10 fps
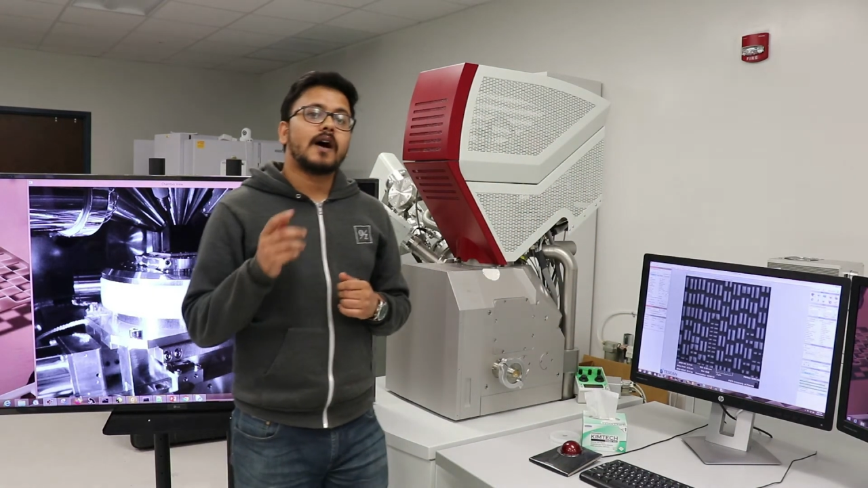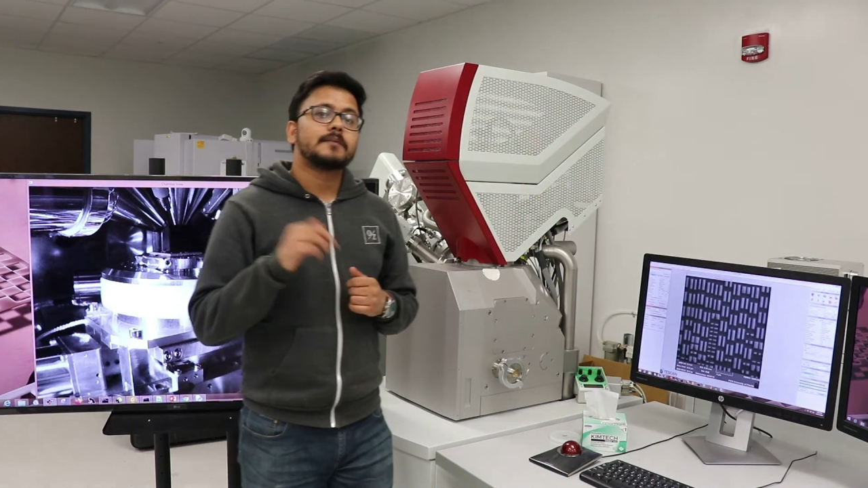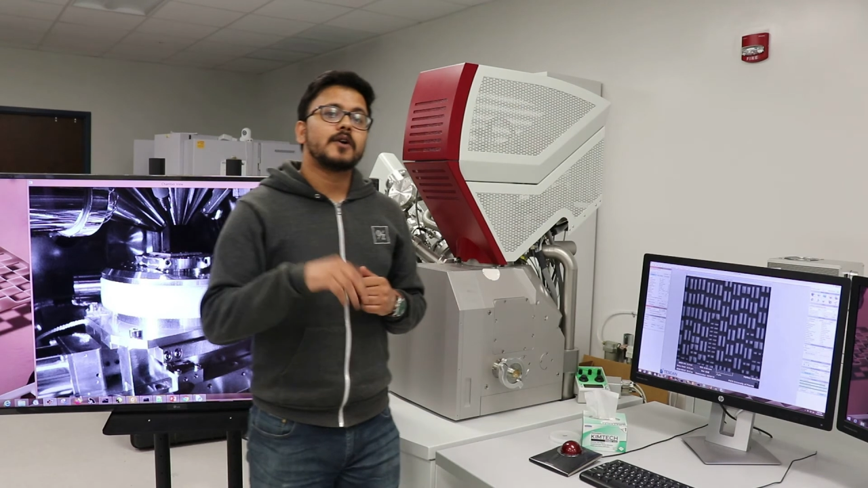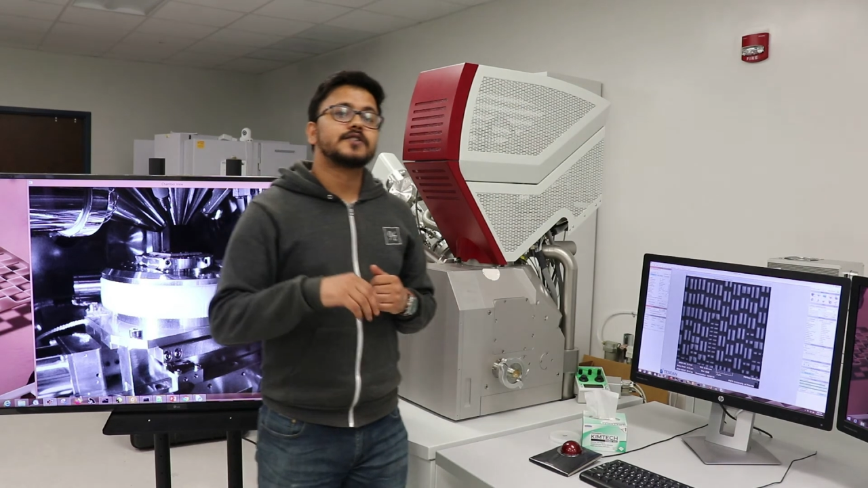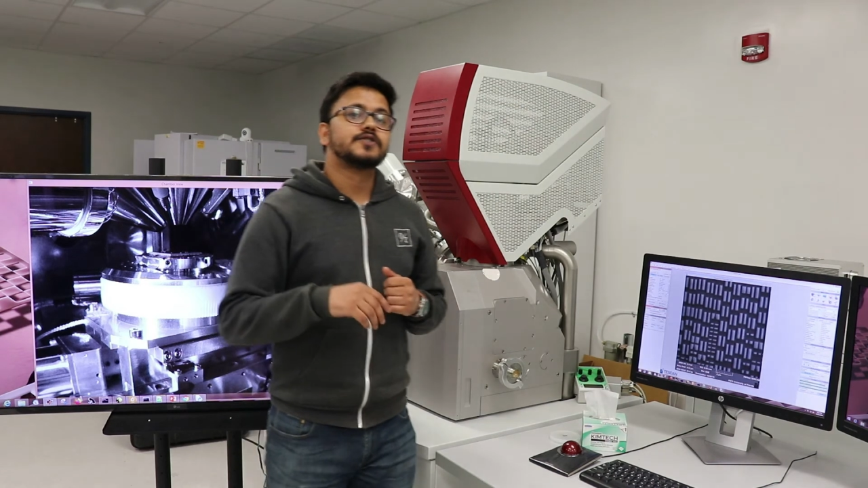I'm
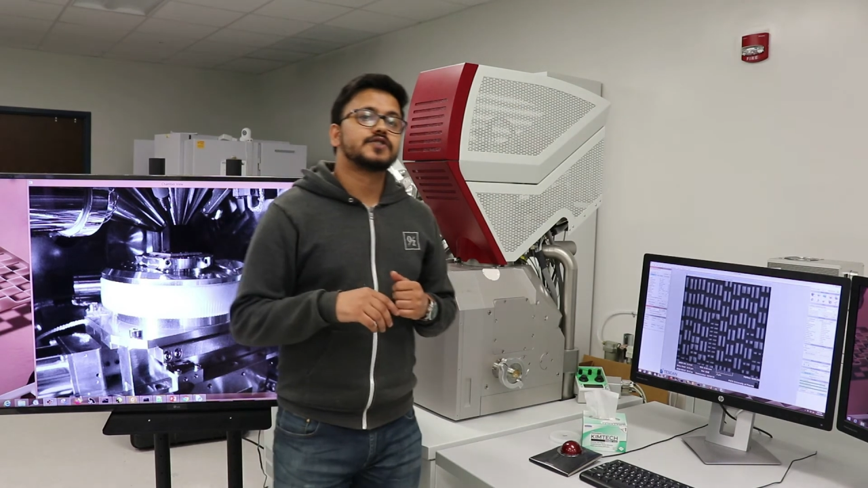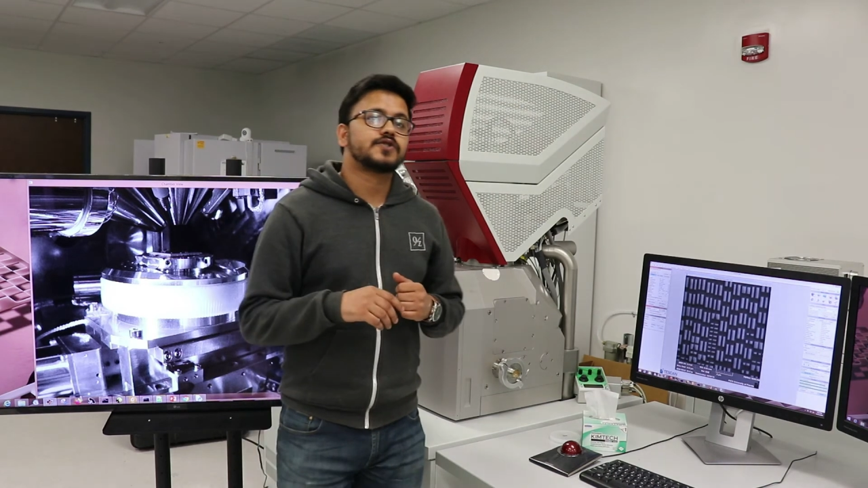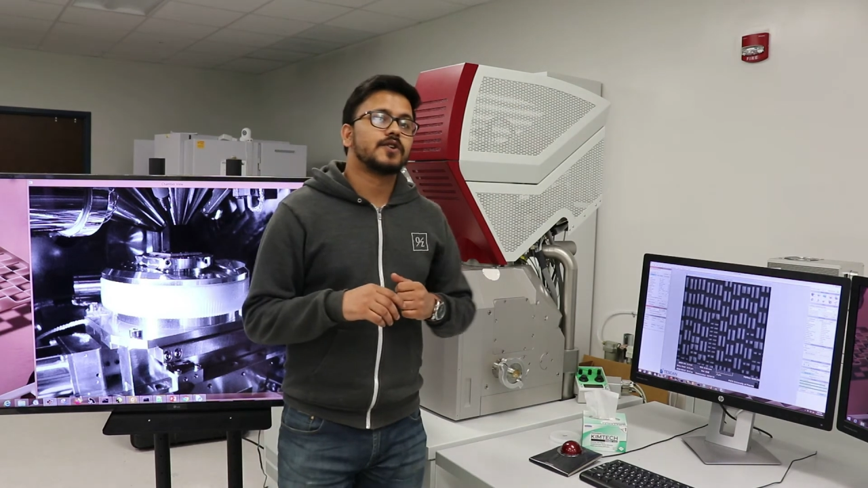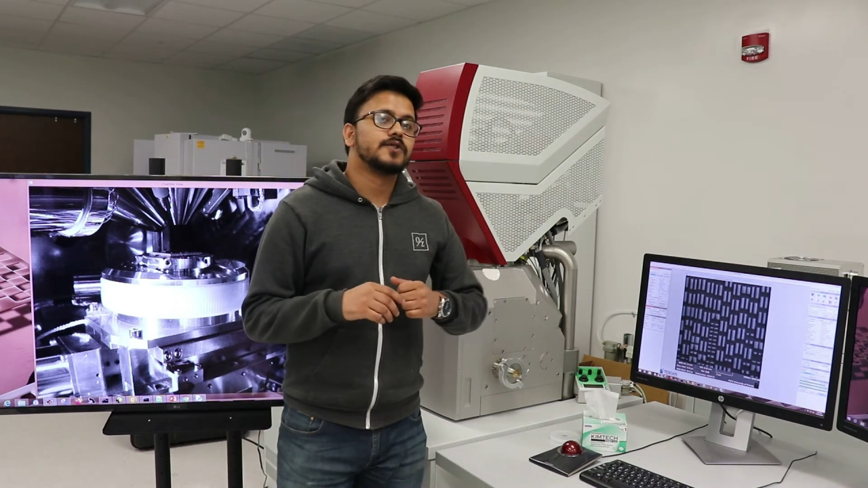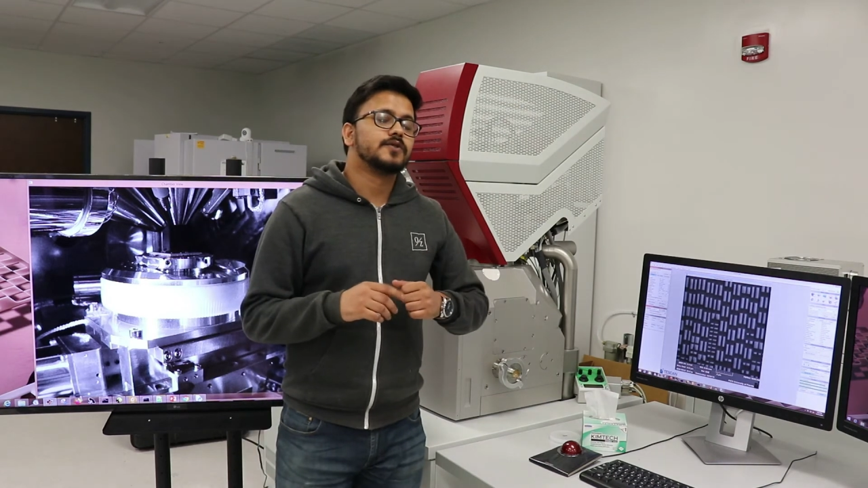going to
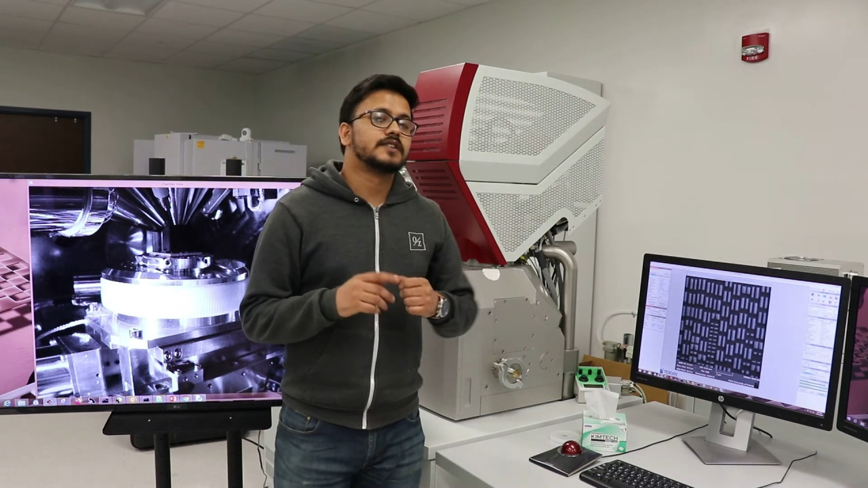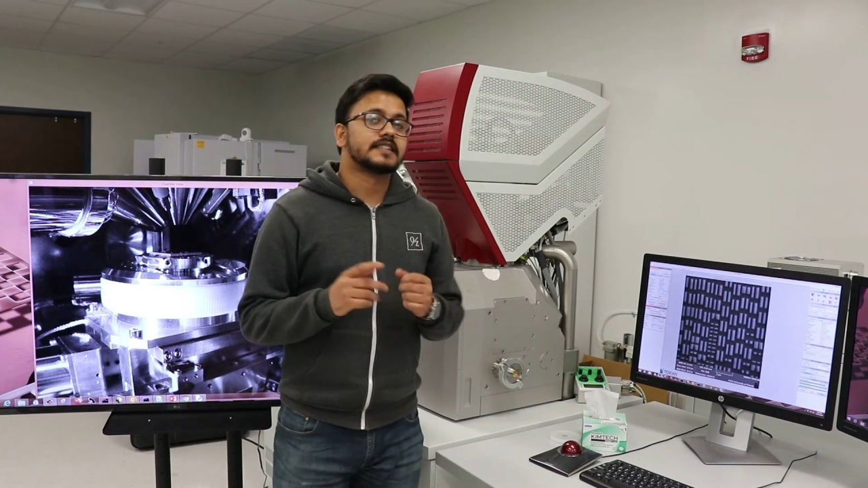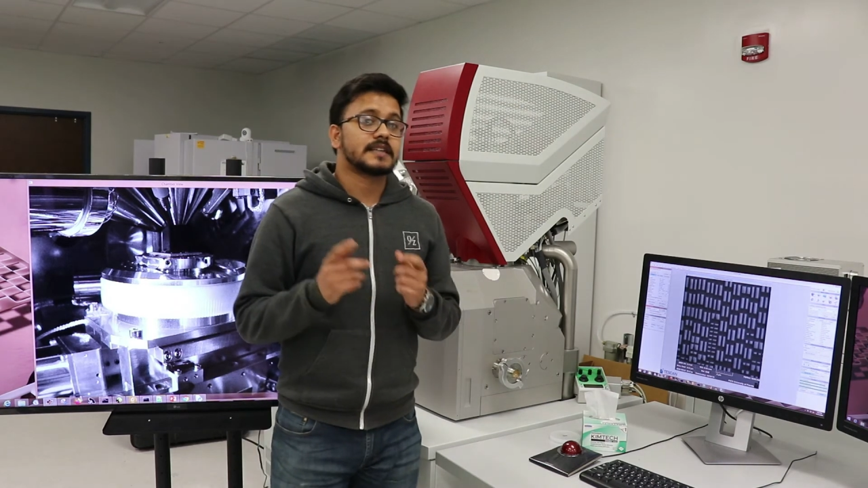show you that